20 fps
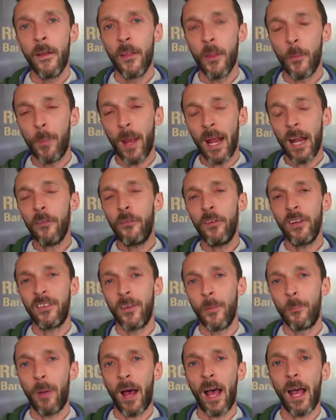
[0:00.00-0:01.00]
The benefit
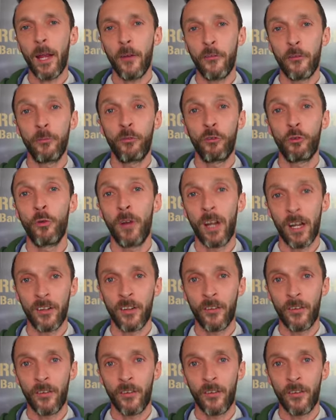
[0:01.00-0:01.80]
to buying from Sorare